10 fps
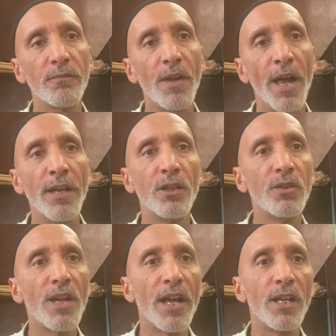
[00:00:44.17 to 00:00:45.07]
and it could
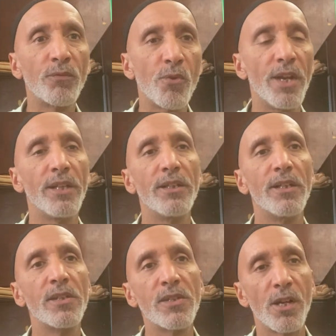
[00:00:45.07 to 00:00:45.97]
not have created
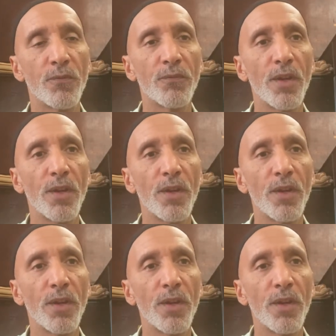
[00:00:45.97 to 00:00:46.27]
itself.